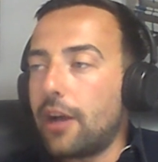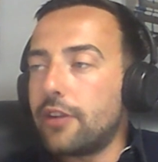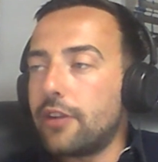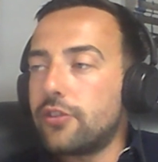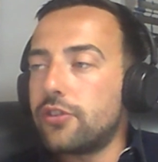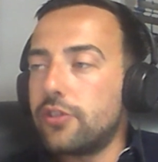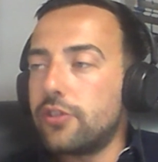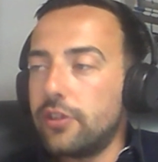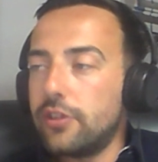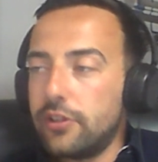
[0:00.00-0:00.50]

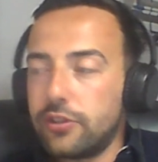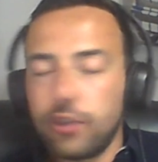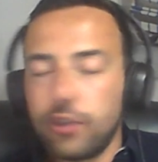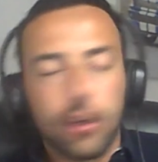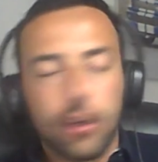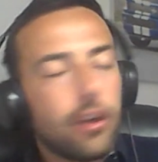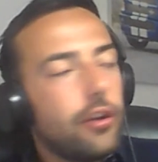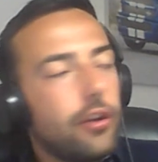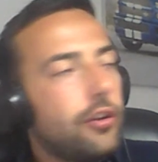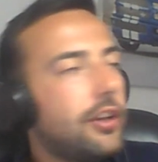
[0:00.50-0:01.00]
much
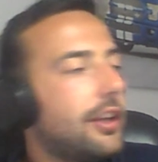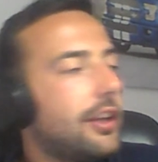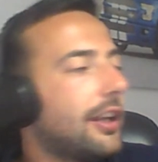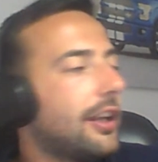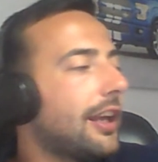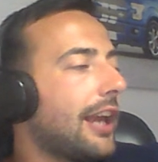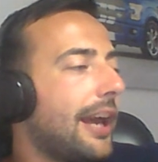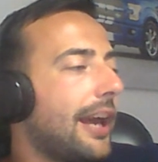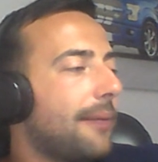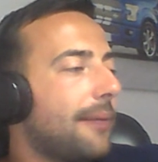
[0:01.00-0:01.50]
secluded
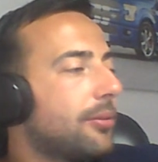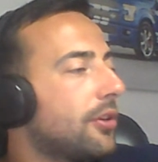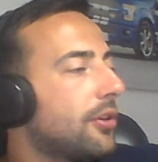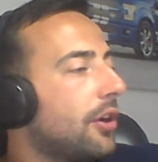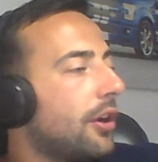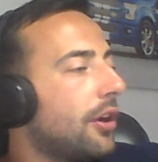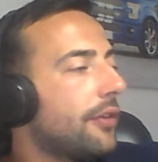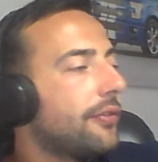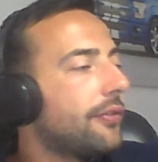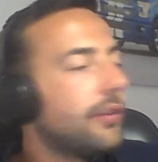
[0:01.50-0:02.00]
and kept
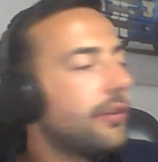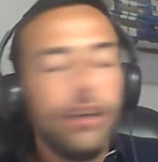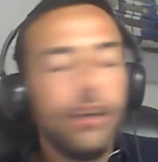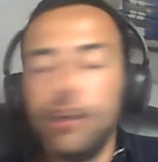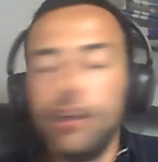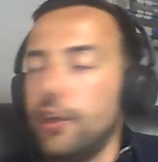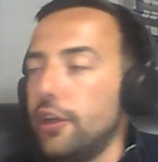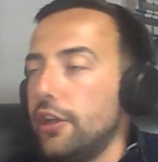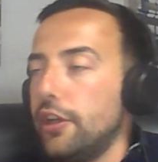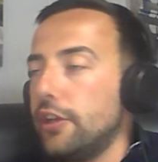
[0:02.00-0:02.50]
off.
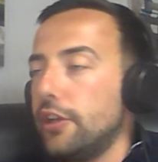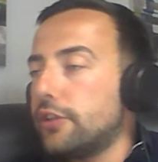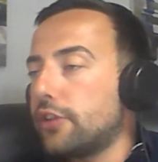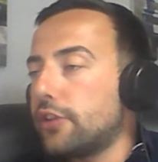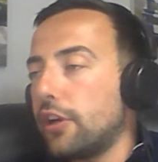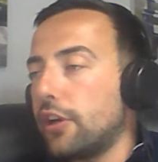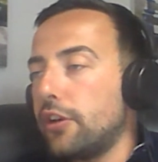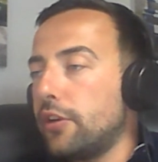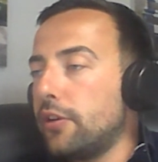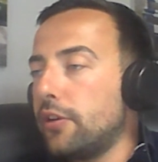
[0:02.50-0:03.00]

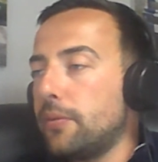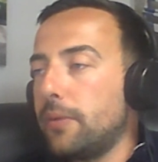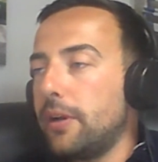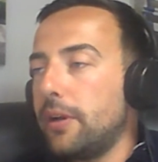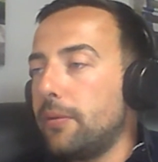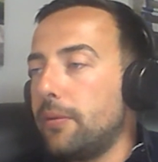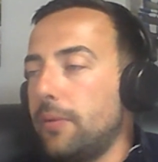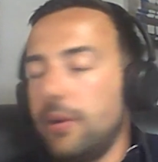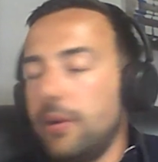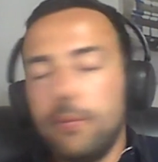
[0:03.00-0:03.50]
So
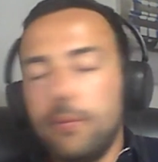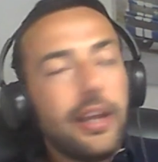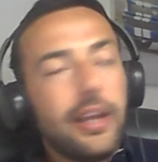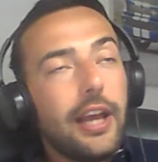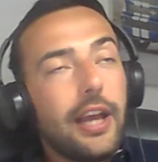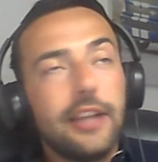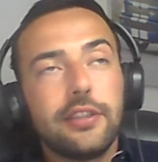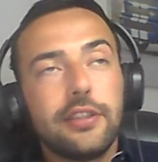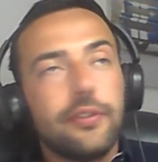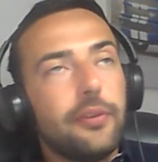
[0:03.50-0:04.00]
we
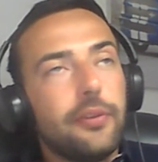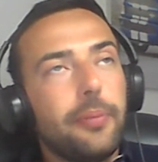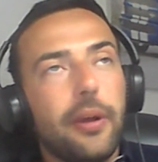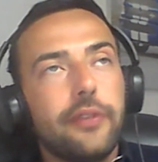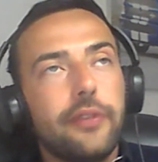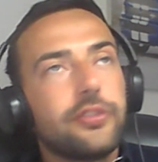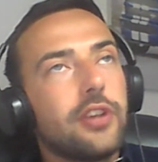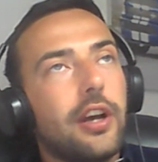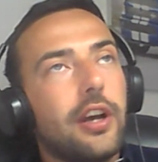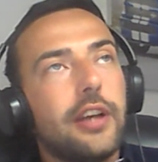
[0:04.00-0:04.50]
cater for
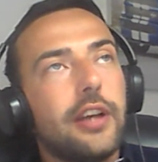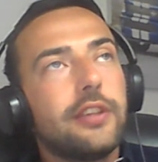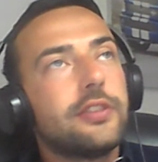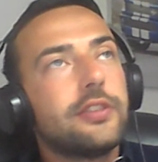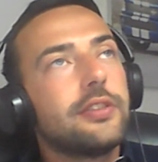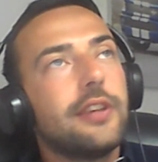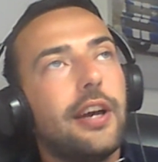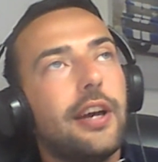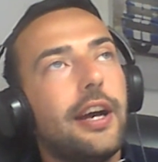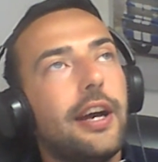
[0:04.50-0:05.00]
both
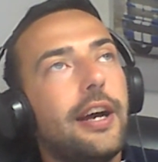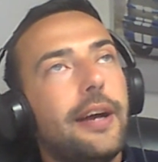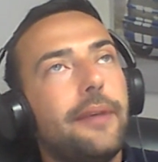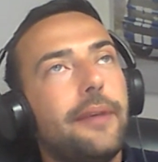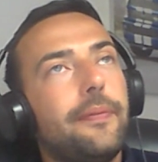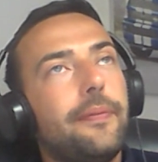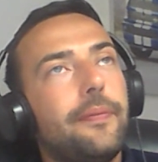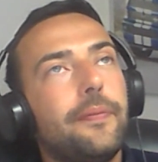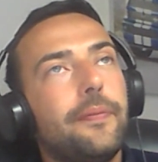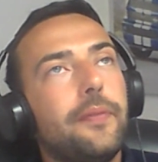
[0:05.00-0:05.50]
sides.
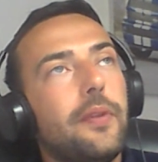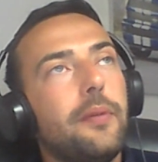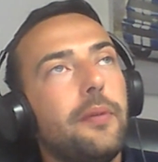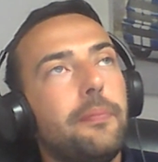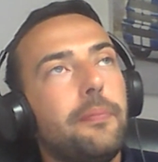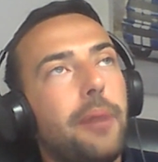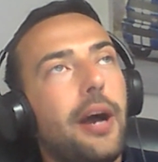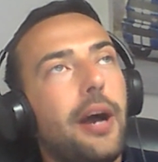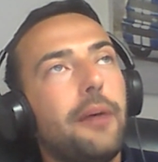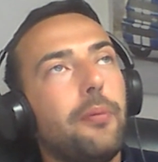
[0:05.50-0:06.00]

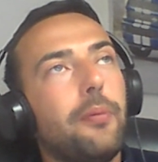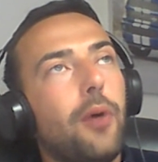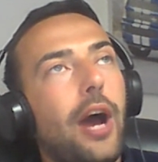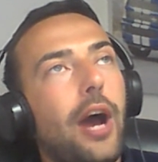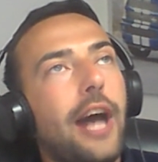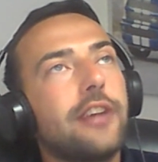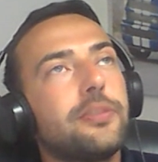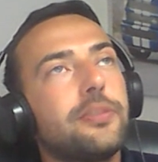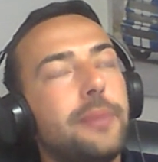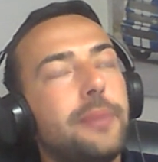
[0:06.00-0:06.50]
But
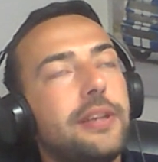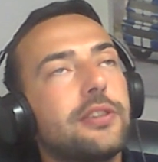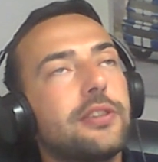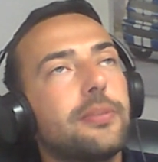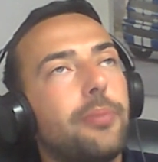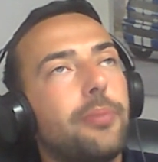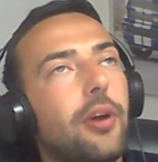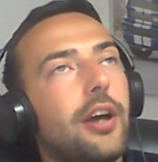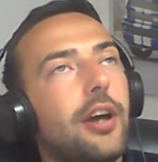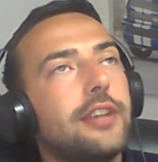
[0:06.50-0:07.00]
what has been
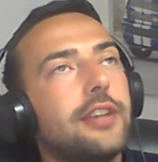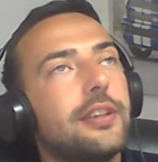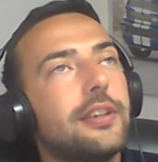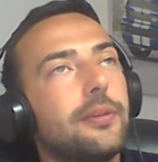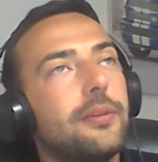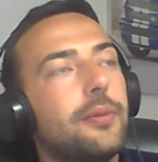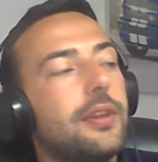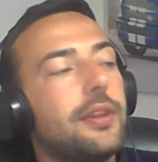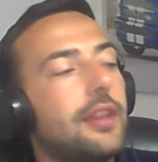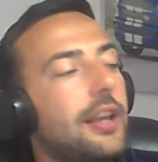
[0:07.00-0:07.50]

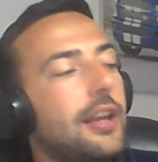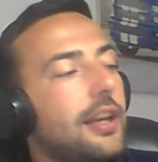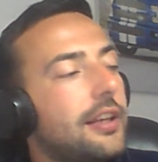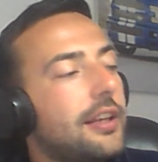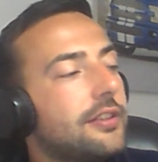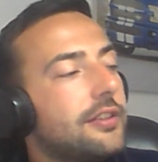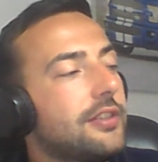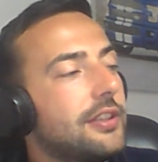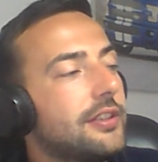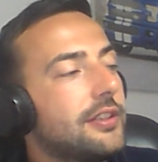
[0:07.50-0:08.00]
surprising with
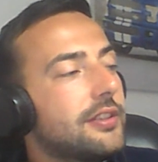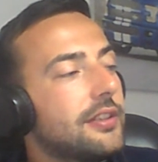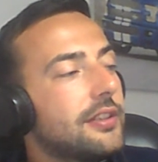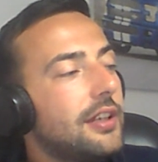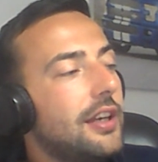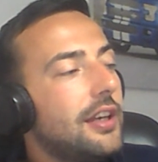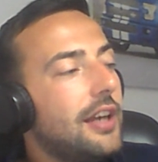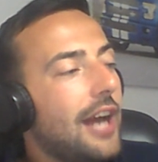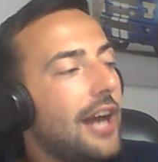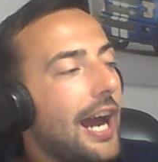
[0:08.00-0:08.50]
these is
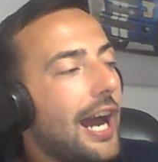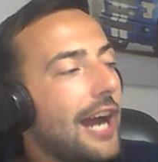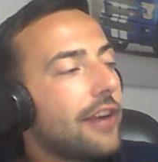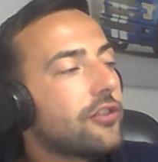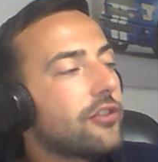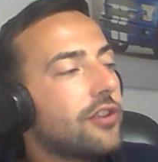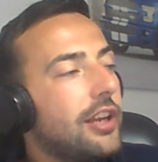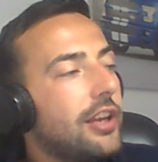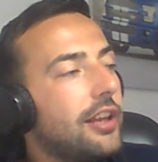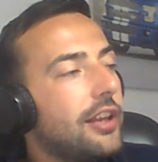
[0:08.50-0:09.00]

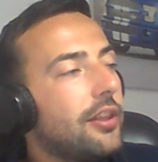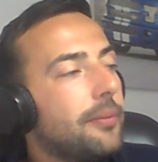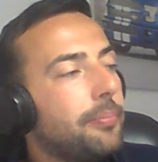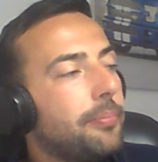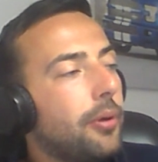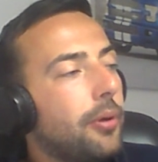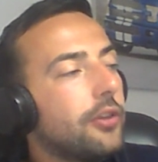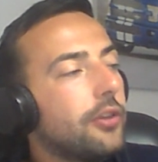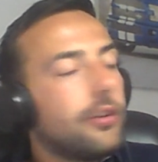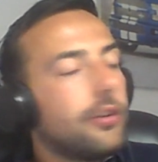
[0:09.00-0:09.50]
actually the
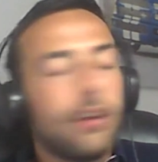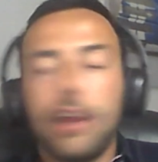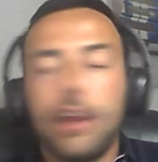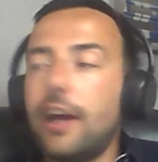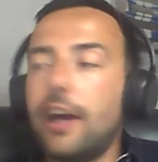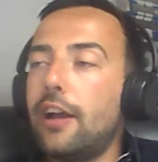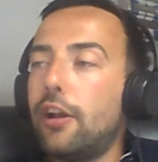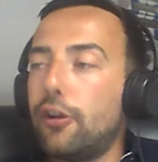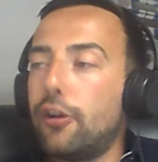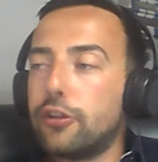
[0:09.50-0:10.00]
bond
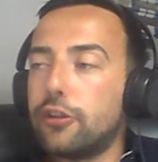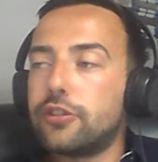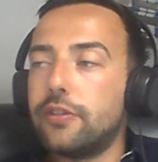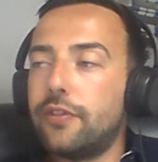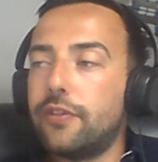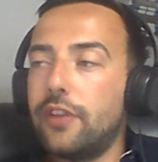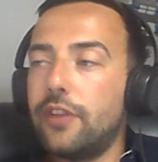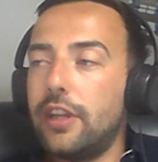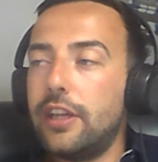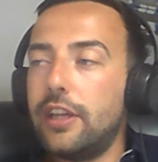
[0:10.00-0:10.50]
that a lot
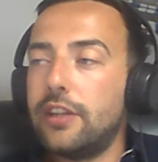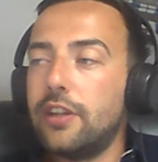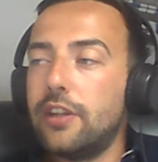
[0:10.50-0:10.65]
of